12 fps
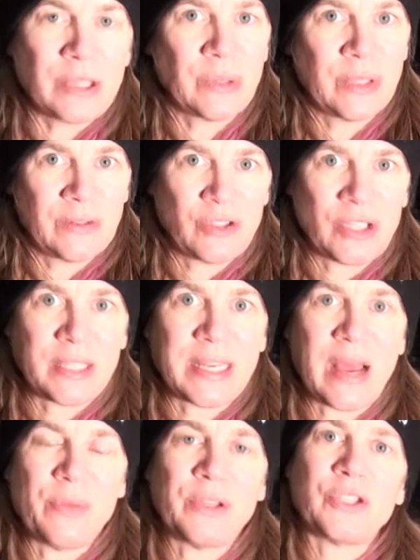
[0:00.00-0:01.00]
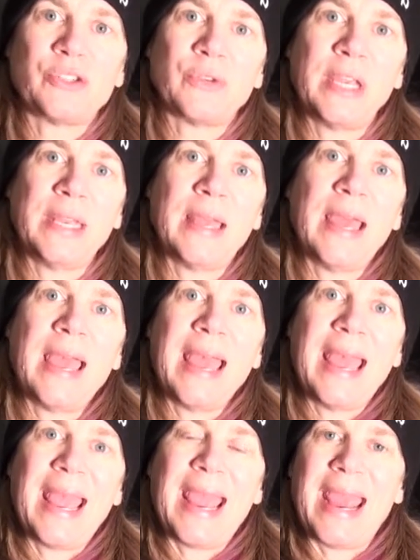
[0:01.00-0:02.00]
who lives just down the street
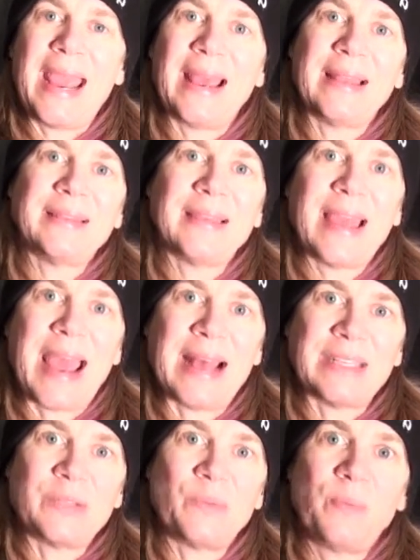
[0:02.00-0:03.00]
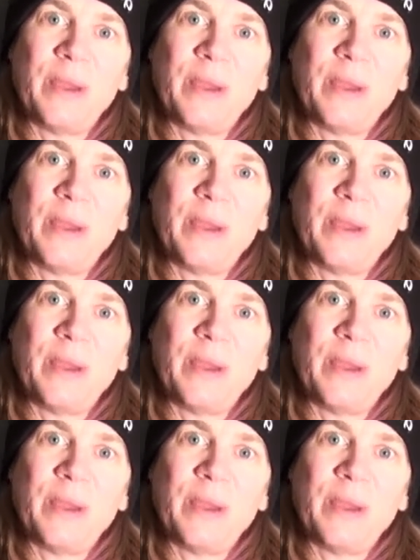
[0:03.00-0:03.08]
and asked